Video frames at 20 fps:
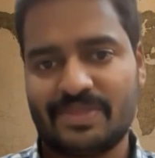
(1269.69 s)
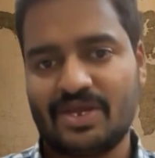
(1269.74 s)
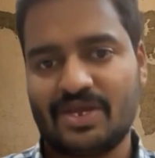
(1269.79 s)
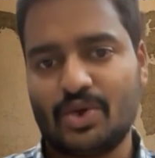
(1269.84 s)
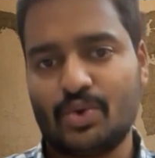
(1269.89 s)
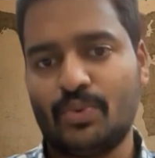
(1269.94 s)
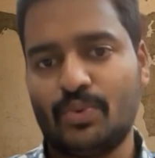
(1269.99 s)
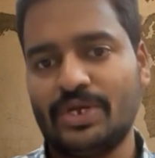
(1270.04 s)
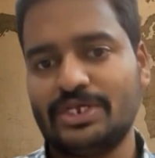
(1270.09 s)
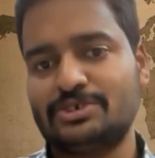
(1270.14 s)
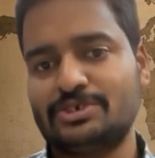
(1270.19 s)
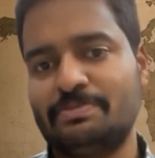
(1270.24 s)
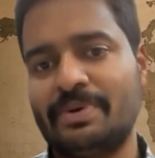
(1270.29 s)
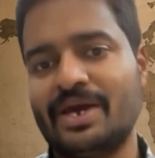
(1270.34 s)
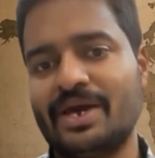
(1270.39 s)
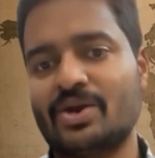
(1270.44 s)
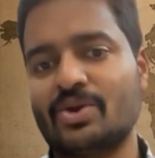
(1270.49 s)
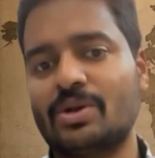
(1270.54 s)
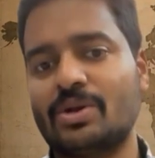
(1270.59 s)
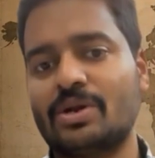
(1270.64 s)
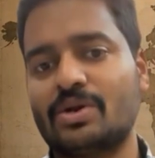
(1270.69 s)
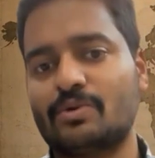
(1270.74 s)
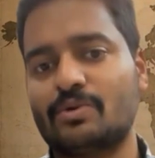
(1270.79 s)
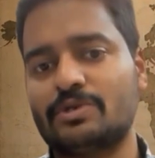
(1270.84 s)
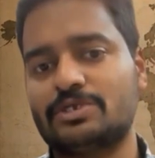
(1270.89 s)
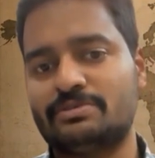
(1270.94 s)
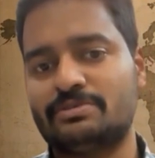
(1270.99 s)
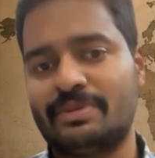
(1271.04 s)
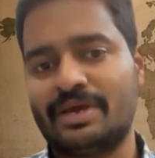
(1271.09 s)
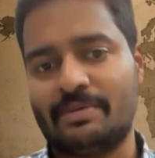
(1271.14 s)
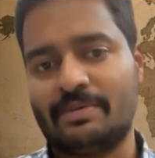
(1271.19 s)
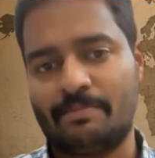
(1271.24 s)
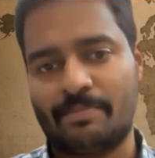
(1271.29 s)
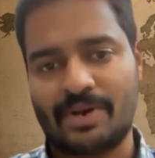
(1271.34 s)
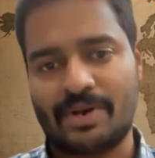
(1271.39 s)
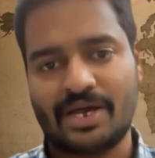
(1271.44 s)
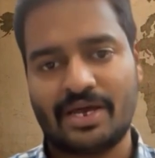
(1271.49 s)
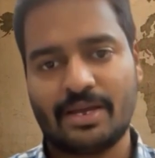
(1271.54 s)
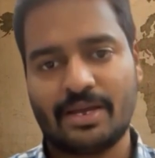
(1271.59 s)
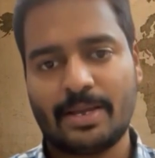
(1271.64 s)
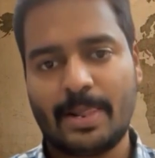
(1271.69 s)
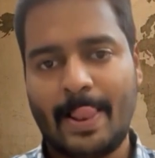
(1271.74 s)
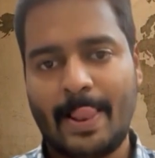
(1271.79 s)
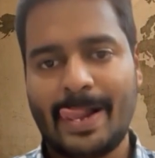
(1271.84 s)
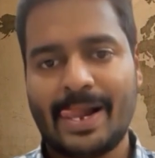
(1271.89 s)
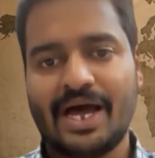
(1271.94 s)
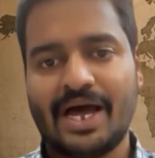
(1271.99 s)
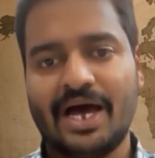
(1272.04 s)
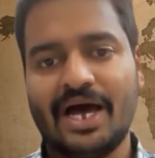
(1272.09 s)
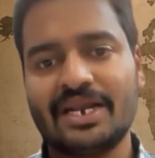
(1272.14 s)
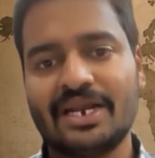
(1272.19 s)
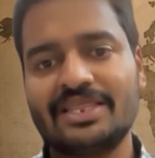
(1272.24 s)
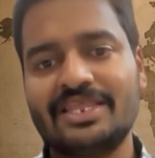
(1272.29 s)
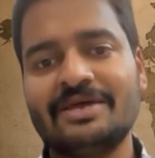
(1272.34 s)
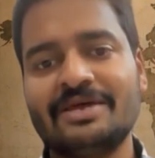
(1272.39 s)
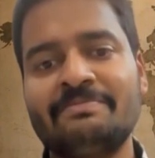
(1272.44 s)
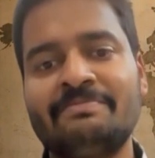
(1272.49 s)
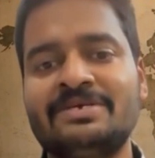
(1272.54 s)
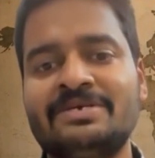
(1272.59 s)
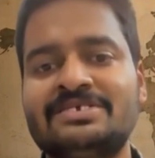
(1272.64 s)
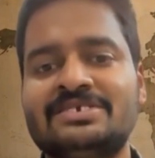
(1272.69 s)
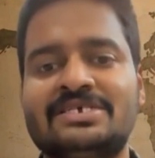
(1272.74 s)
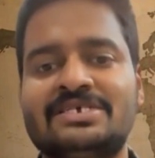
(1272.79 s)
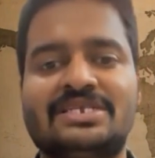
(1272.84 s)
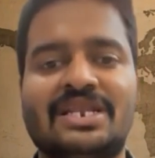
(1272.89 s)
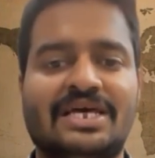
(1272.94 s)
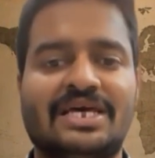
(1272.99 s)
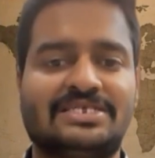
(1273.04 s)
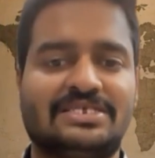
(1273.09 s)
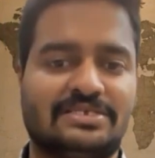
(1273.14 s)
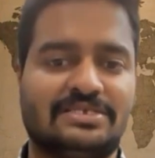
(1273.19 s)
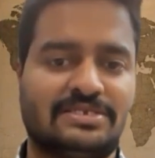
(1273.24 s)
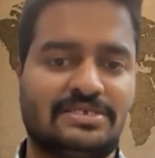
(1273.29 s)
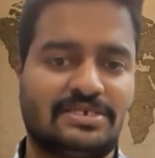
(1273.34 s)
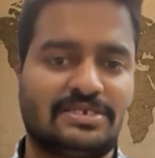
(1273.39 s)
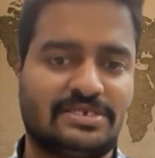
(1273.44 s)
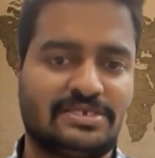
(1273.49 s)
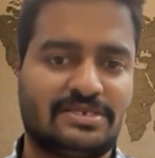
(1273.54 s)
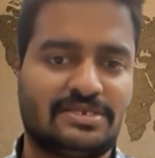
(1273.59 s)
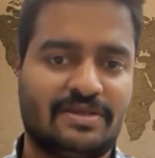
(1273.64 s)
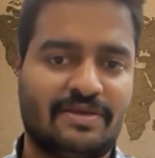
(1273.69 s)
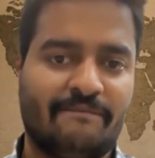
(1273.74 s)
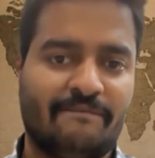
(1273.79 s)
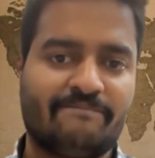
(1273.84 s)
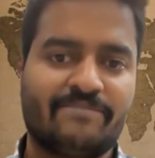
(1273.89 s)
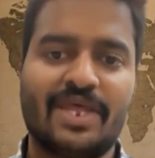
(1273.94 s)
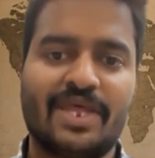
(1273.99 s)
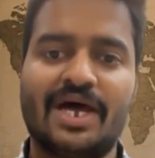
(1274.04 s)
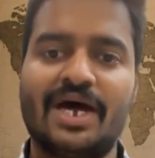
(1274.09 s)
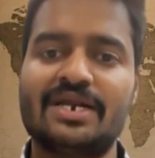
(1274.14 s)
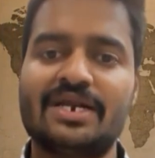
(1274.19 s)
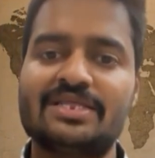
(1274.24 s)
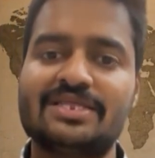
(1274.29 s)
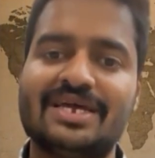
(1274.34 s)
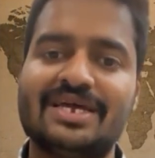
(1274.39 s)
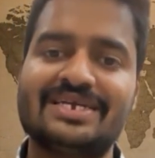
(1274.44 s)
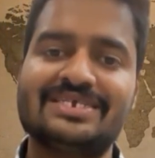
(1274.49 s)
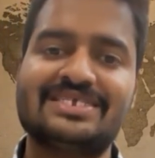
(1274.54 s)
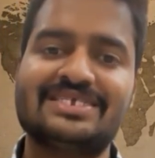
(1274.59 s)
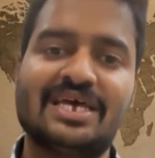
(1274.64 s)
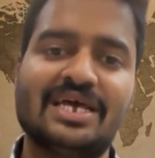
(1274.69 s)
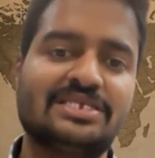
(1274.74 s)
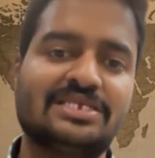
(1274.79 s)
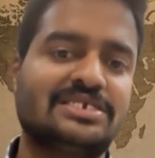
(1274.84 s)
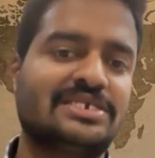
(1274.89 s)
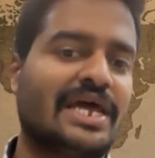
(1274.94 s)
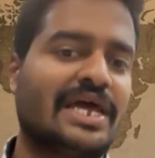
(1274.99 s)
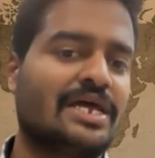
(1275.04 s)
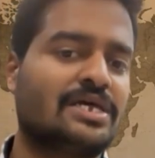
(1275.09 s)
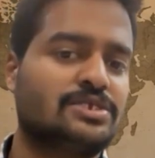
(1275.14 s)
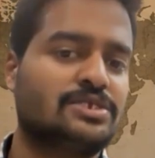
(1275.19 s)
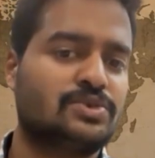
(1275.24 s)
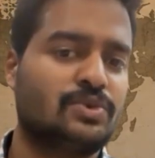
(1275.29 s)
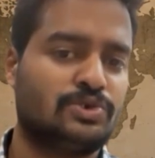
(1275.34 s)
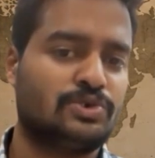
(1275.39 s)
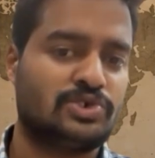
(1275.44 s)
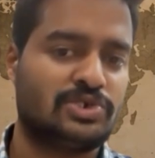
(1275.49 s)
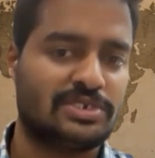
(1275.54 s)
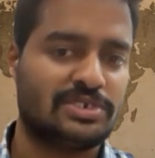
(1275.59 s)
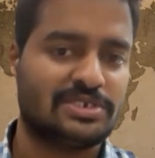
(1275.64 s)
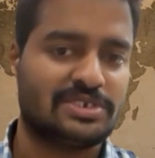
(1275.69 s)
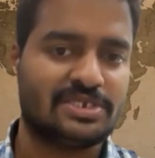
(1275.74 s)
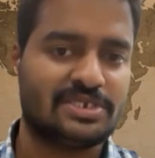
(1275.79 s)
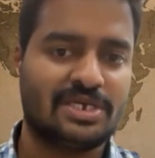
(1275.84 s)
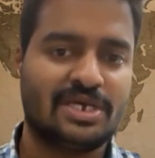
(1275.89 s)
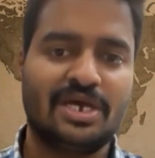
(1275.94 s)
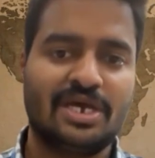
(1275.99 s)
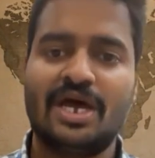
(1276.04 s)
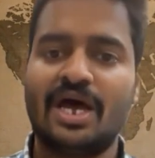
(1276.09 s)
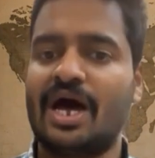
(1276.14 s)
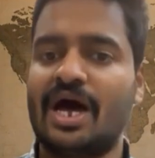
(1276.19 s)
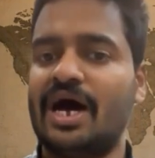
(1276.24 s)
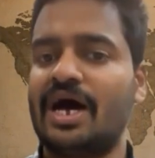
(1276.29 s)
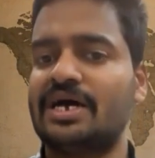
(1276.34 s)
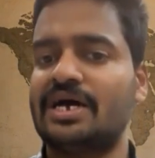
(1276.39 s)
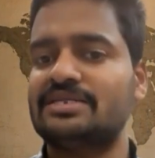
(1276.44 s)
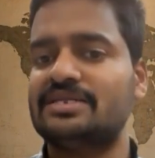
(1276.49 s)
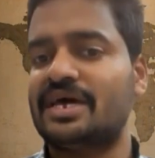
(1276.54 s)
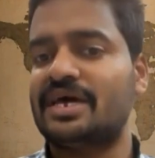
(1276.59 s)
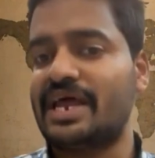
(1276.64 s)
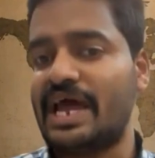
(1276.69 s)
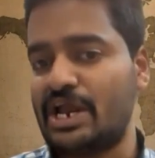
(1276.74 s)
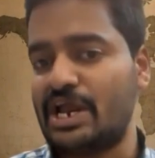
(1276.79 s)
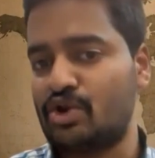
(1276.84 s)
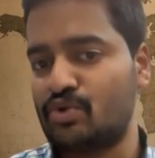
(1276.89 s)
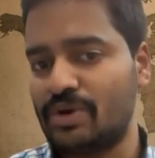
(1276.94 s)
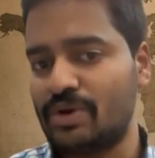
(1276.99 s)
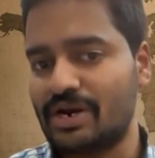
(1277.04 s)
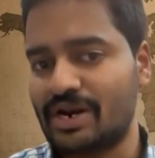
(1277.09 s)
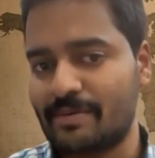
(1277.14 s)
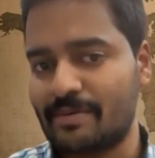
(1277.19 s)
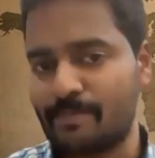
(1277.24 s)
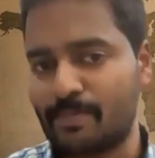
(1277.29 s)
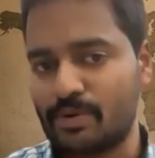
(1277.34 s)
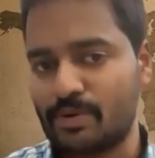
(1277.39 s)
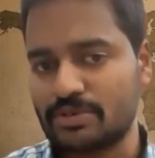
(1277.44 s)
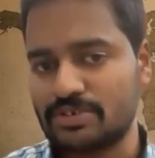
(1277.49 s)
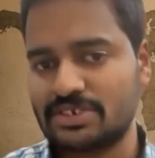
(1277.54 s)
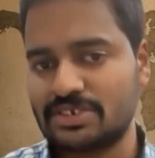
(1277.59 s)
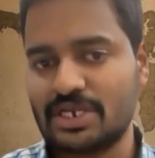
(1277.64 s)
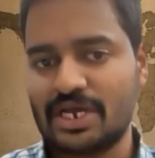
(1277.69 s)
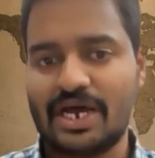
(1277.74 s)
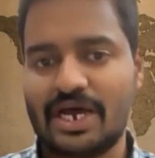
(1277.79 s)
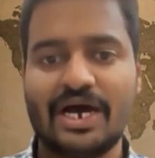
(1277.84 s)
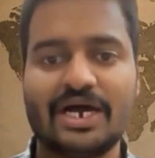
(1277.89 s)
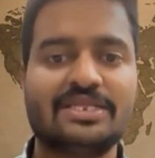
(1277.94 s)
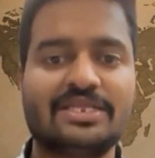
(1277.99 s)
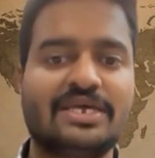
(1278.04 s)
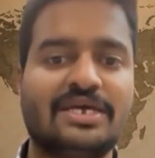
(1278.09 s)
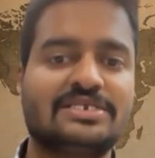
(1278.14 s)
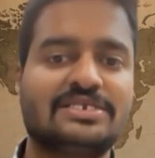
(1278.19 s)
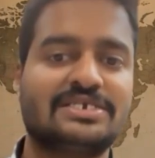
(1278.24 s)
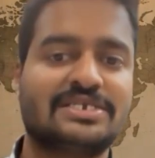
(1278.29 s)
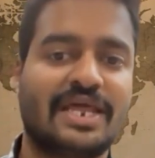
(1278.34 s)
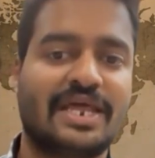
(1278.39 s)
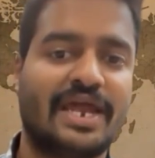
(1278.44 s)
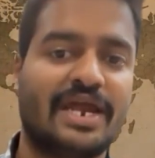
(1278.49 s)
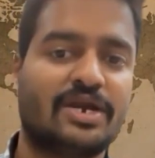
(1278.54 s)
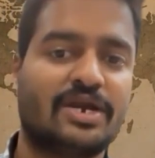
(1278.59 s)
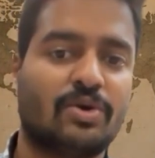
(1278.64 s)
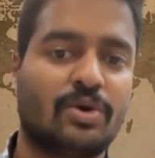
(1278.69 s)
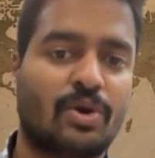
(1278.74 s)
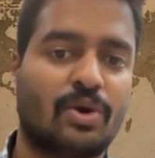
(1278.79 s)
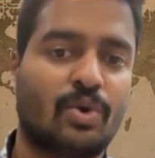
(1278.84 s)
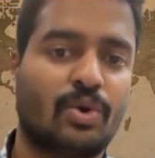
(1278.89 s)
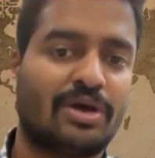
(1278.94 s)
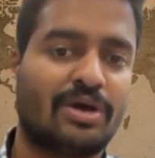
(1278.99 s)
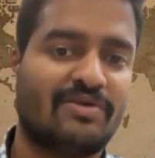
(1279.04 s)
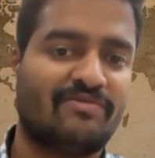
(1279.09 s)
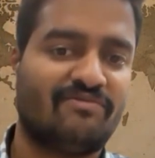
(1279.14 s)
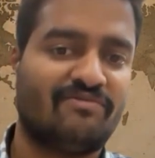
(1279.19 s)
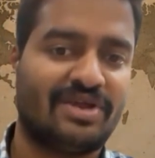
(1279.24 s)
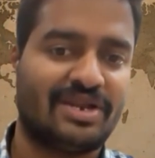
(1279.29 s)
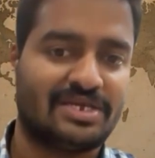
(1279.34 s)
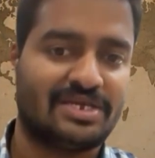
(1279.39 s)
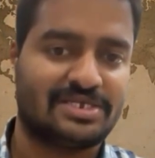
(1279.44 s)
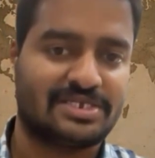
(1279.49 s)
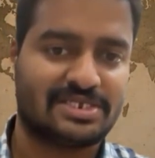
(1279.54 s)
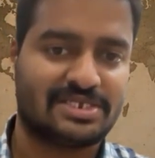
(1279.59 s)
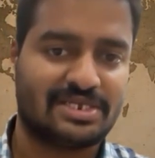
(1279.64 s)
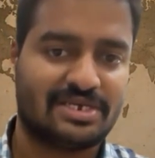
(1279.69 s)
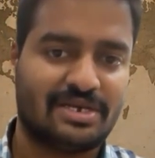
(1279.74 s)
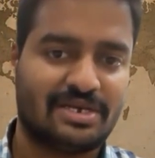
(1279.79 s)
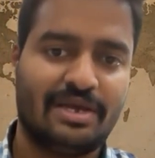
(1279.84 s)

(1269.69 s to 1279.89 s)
Which payroll rules may apply? Are there business licenses? Are there sales tax questions? Are there annual reports? Are there state or local filings?